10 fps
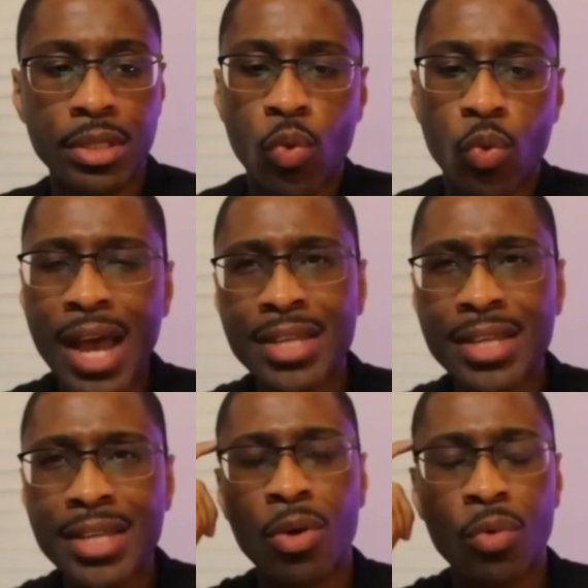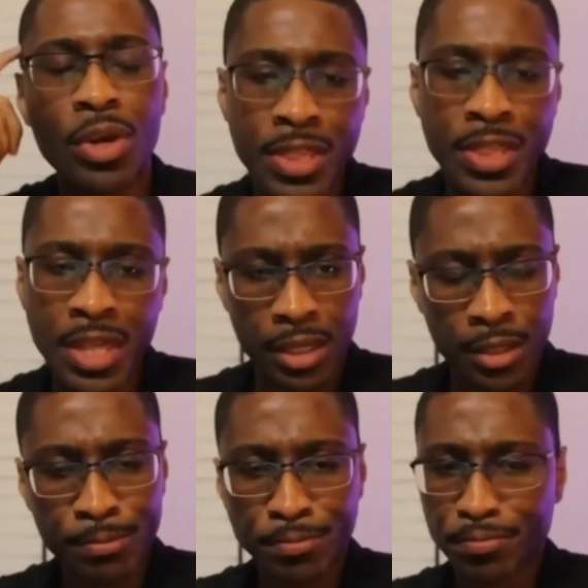So why is it that we
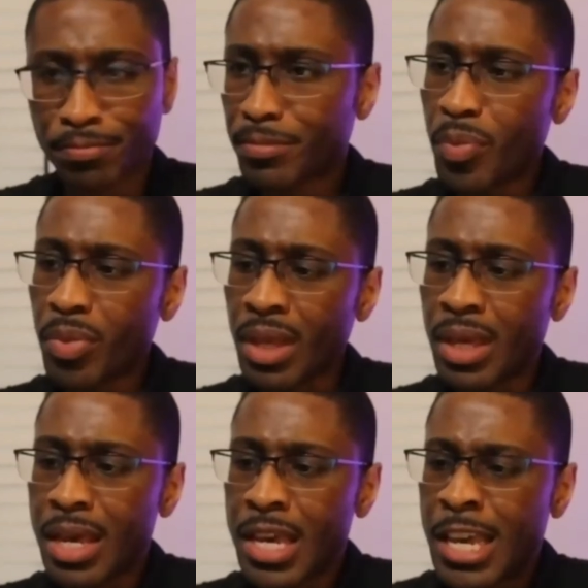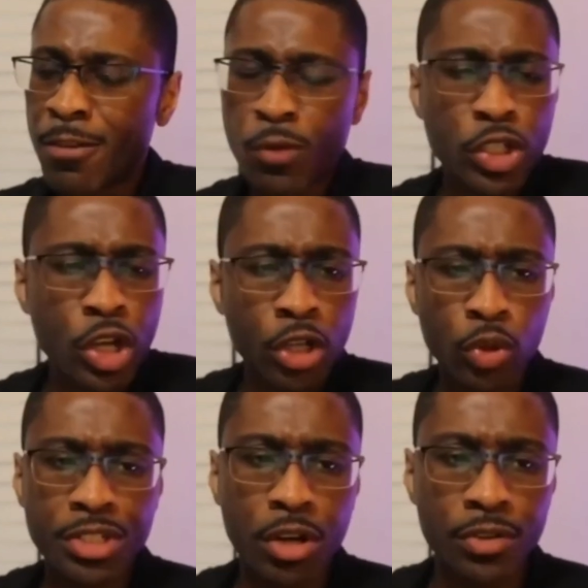think if we talk to
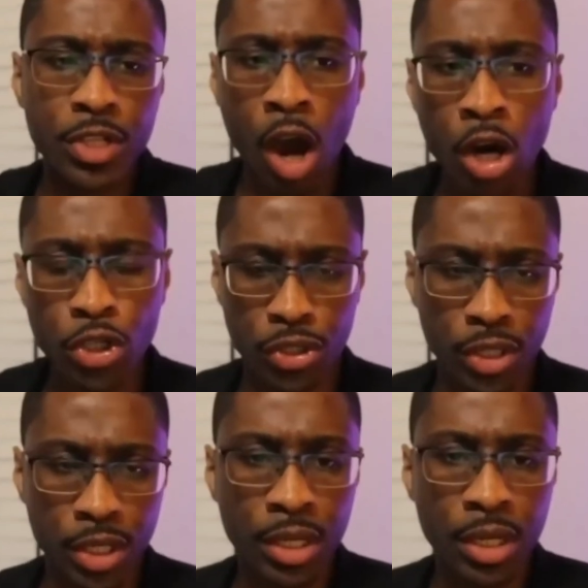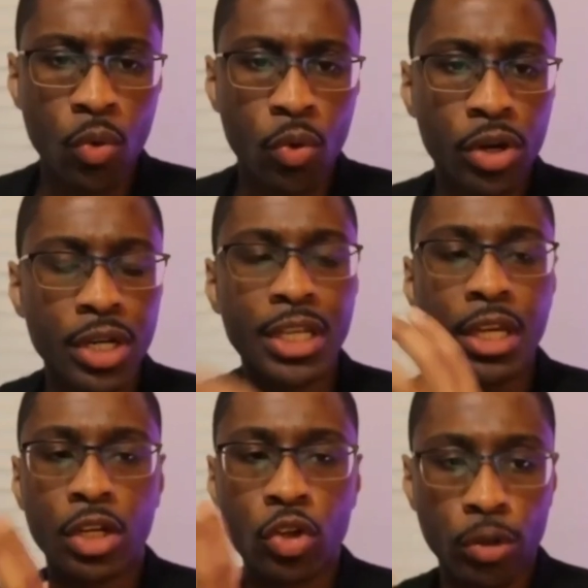ourselves harshly, we're going to get
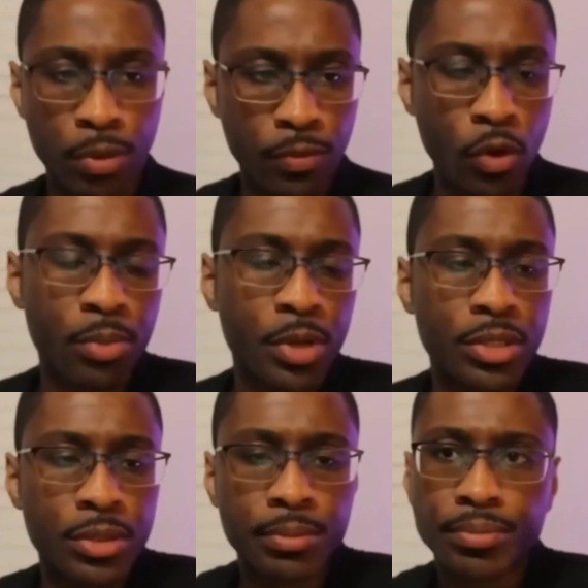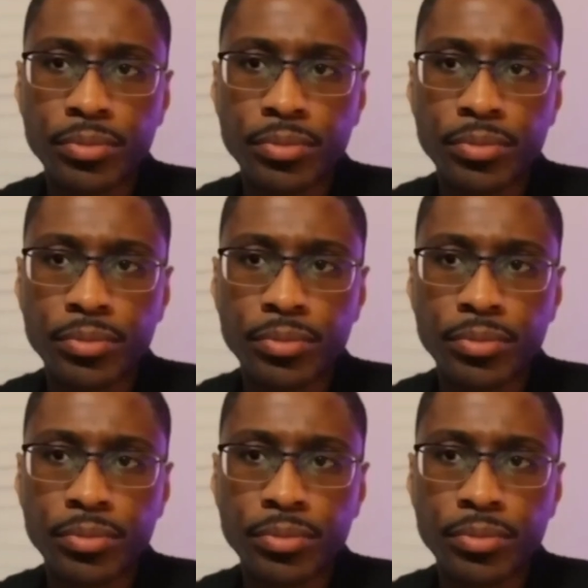a good performance?